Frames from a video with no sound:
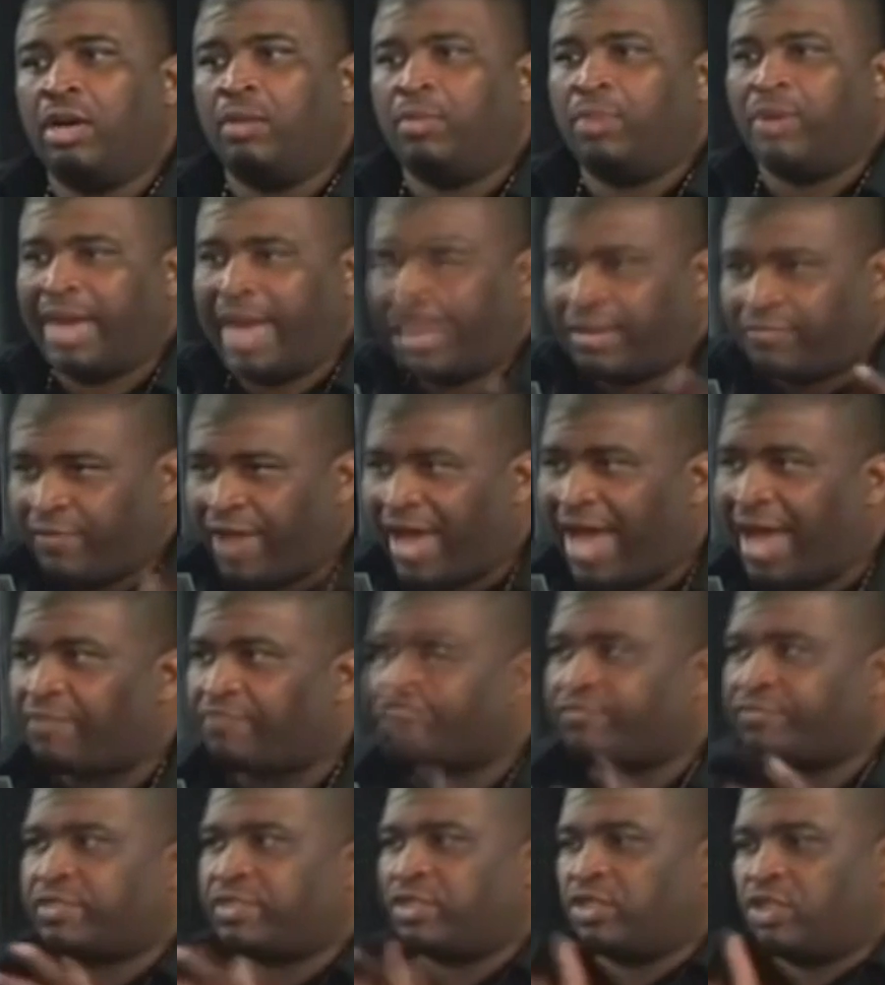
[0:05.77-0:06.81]
But
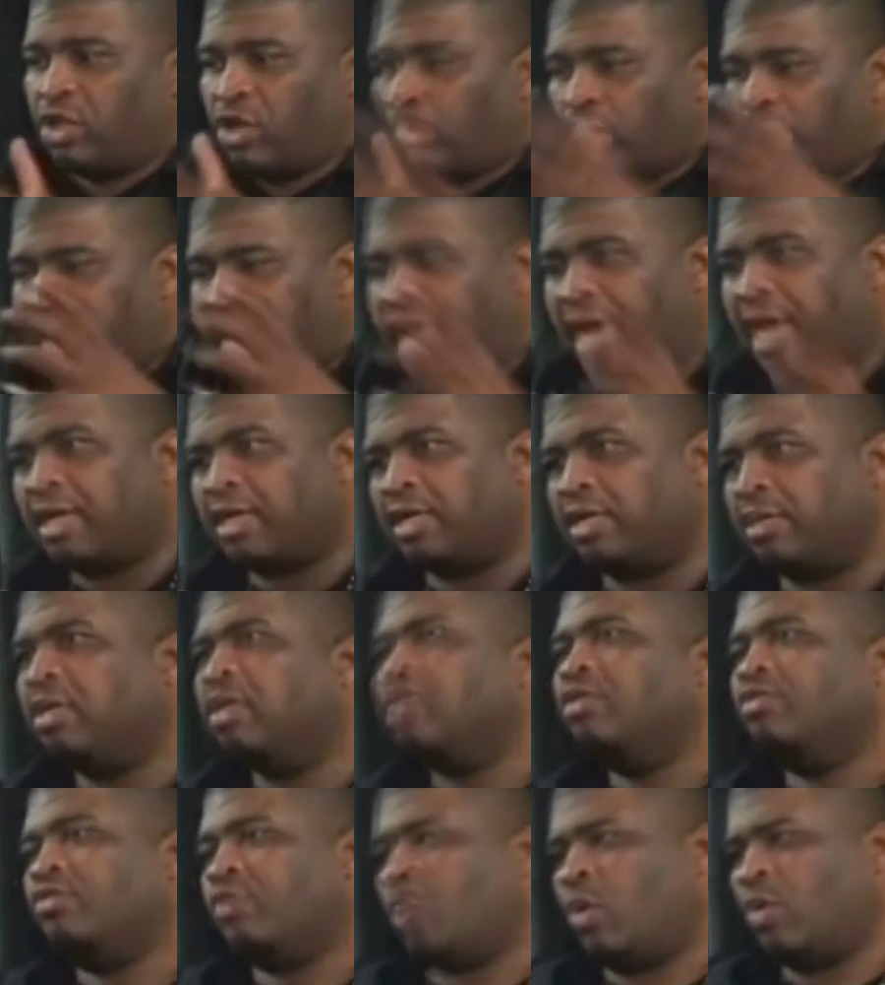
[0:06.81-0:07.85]
I've learned how to
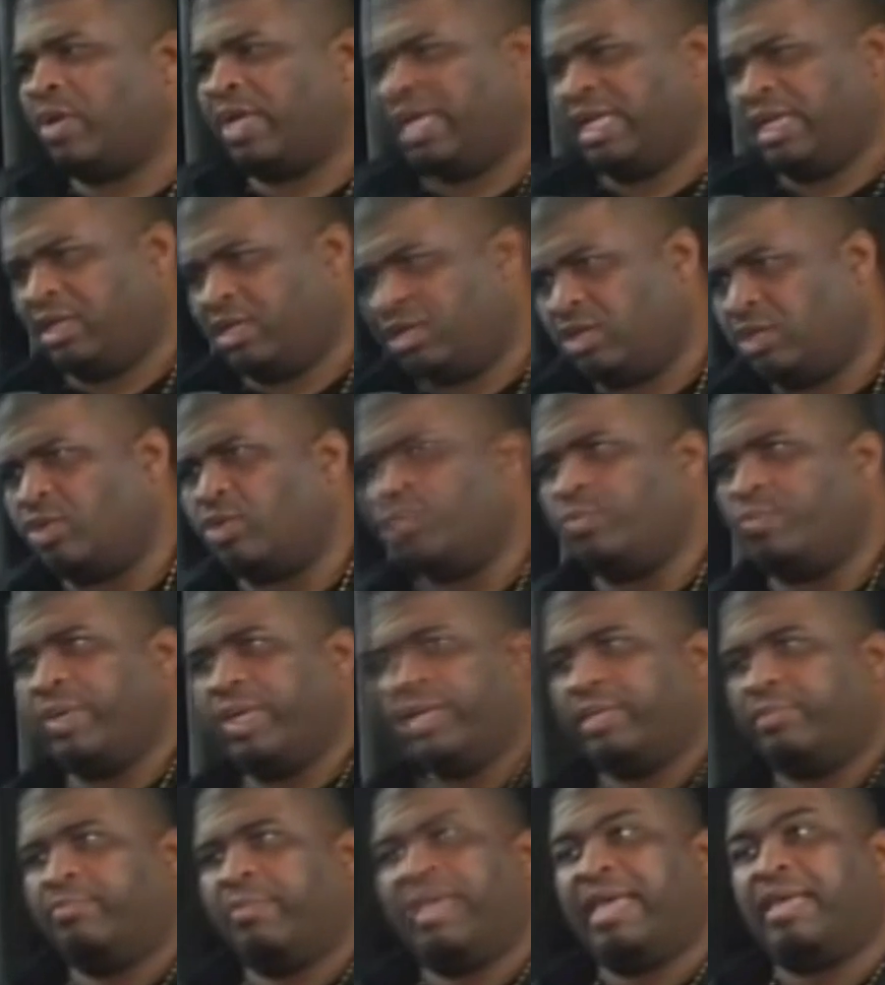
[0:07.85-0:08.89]
throw it in a little
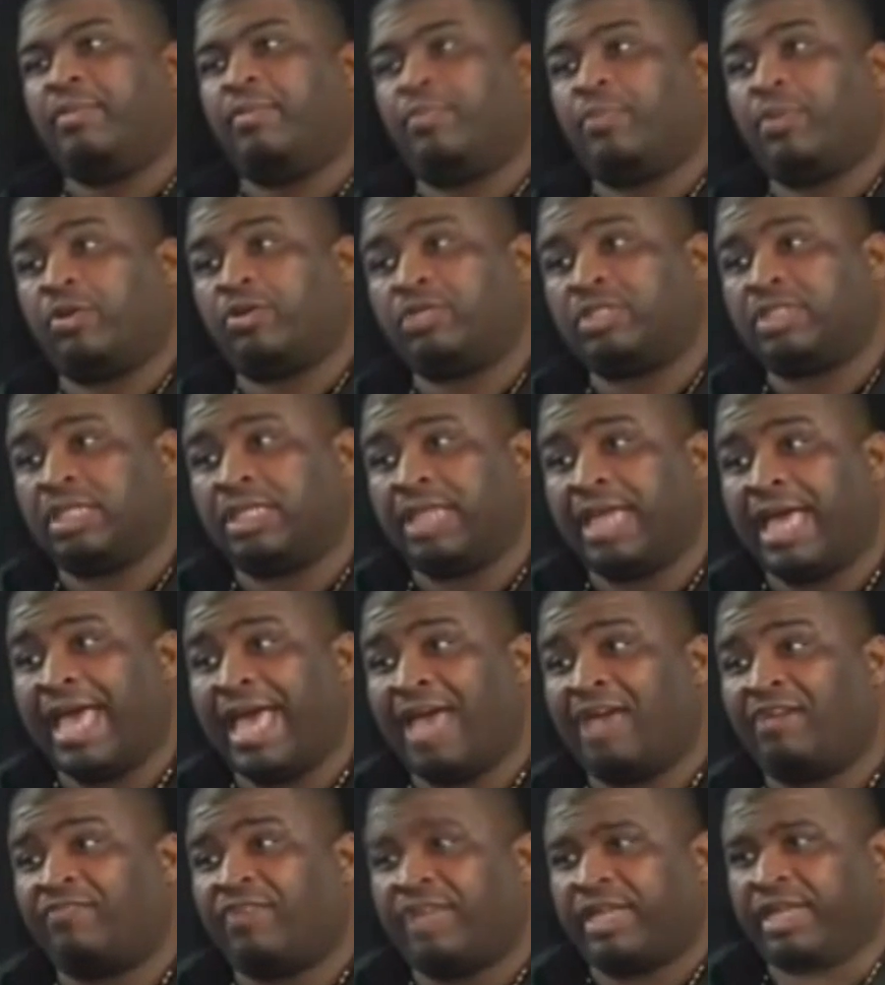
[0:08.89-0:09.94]
bit, make a person
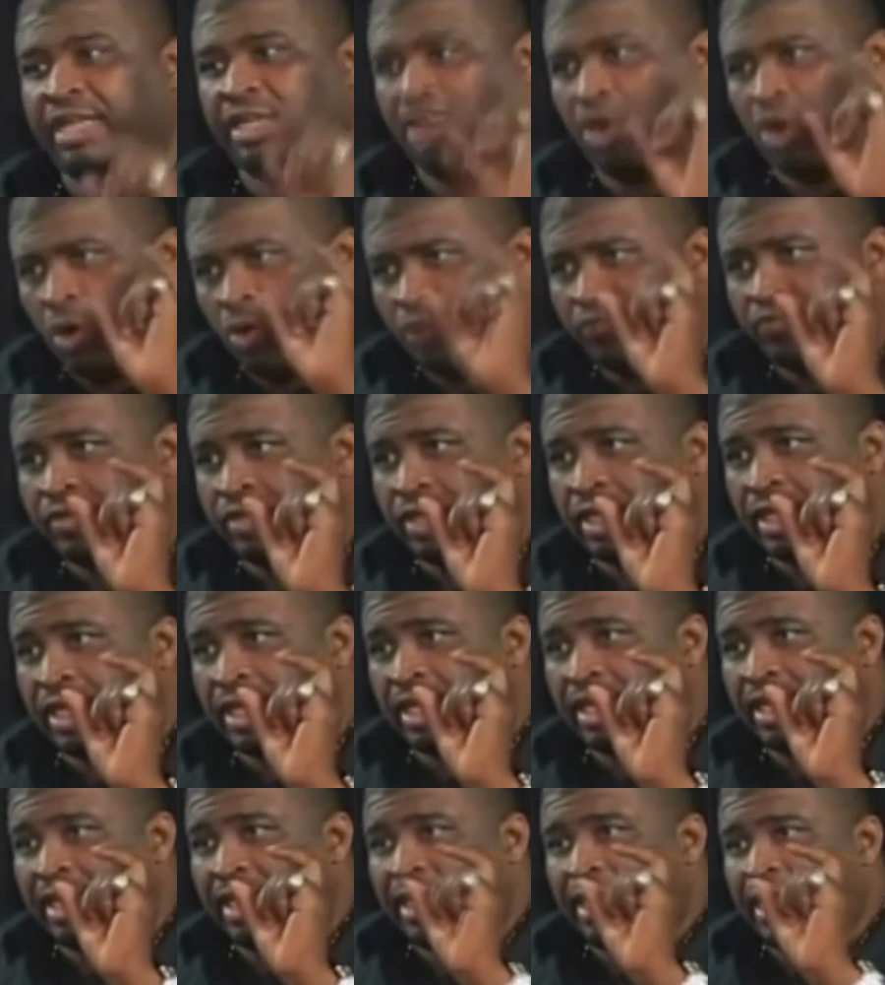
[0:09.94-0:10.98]
laugh, and then
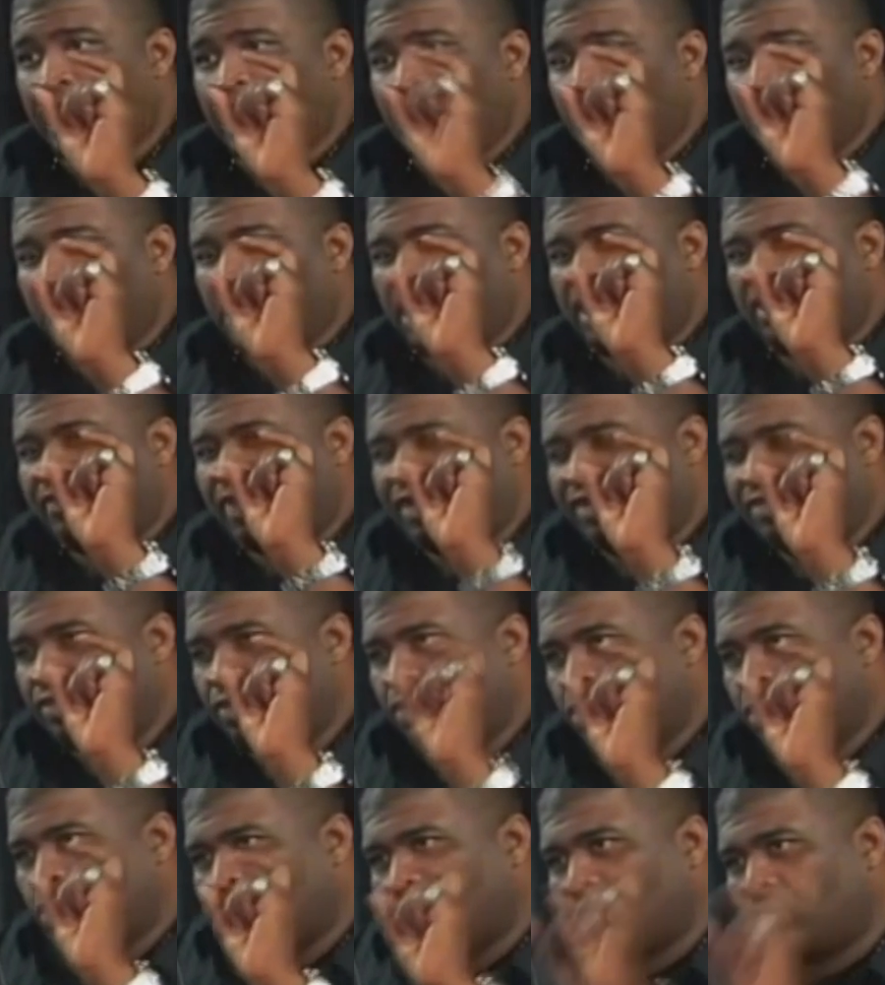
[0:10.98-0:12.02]
hopefully, if I
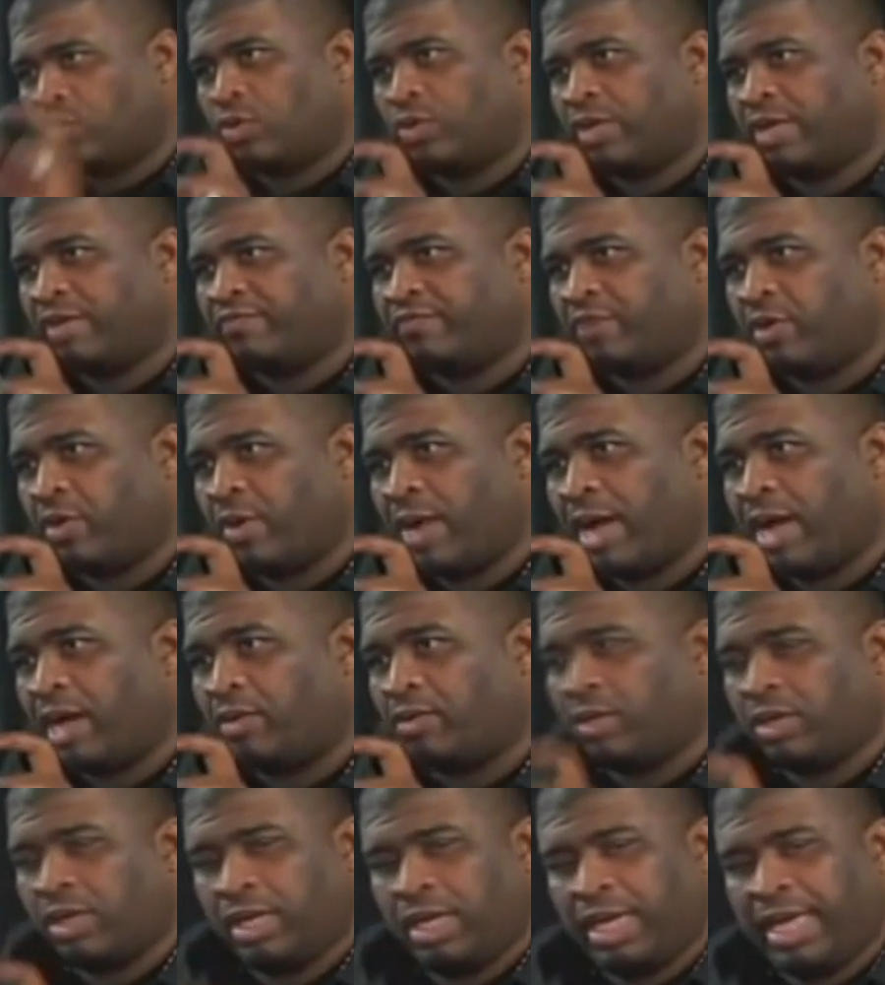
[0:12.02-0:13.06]
throw a little info
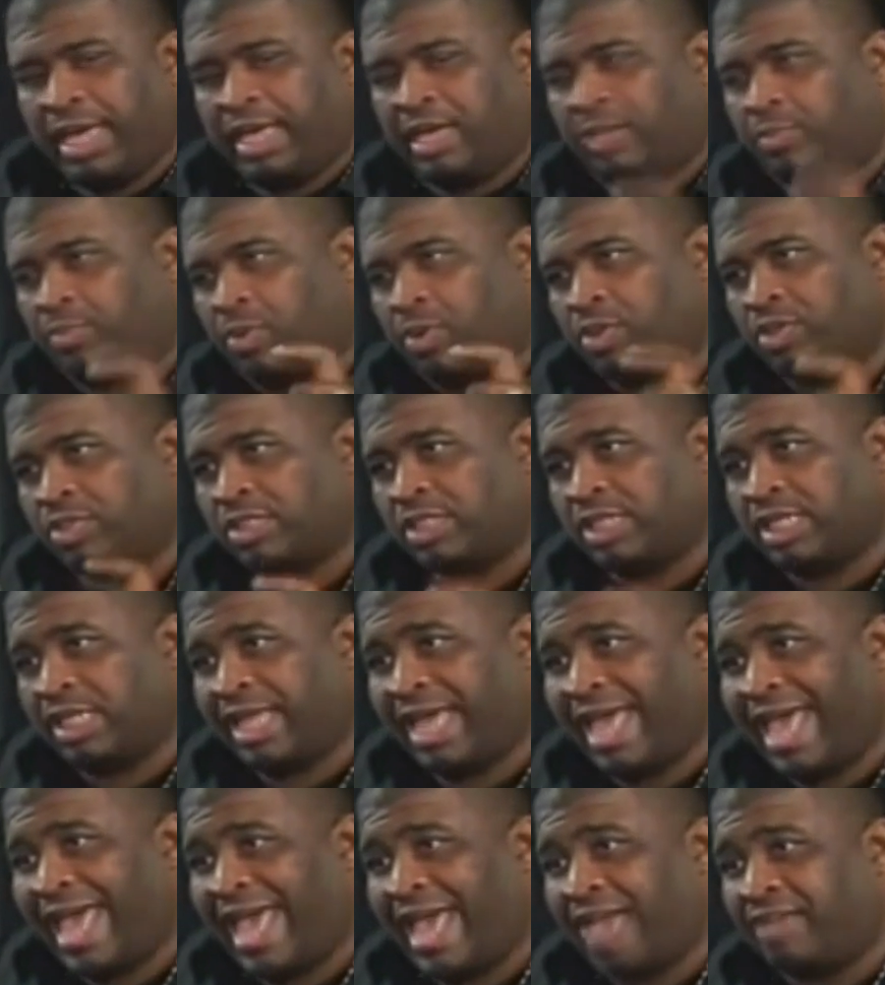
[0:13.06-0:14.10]
out and a person
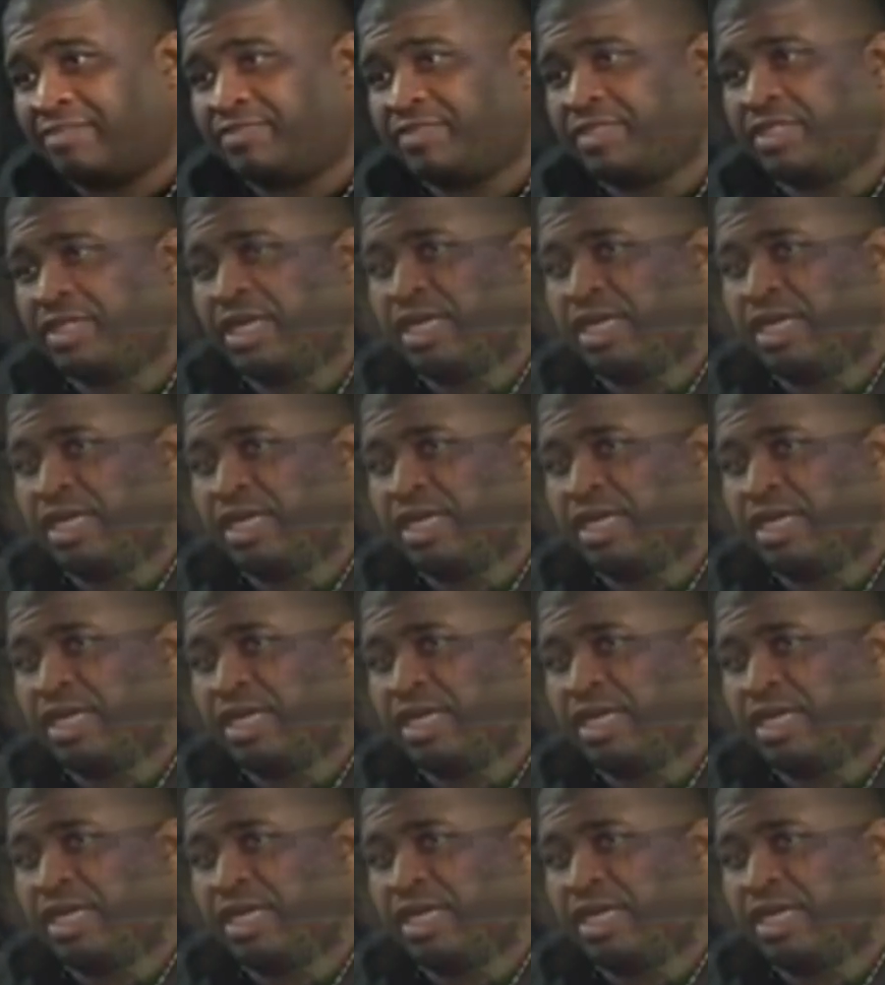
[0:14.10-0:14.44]
laughs,